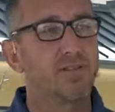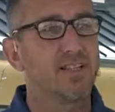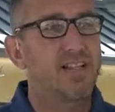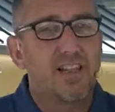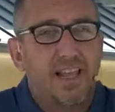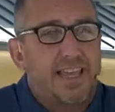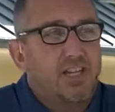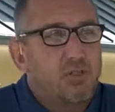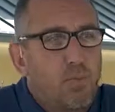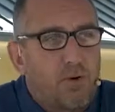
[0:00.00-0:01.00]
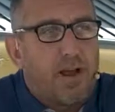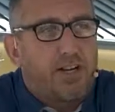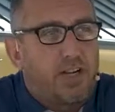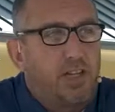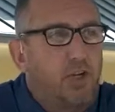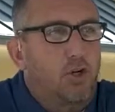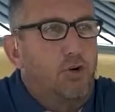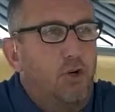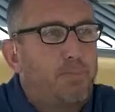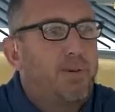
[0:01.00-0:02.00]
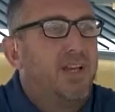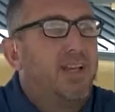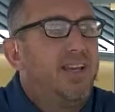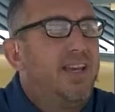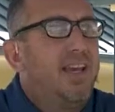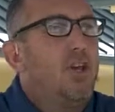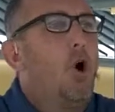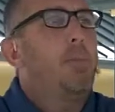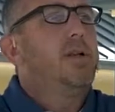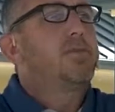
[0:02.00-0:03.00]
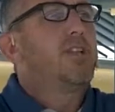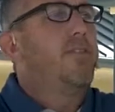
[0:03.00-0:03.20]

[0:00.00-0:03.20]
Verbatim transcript: It's not like he just went around in a little group. He opened himself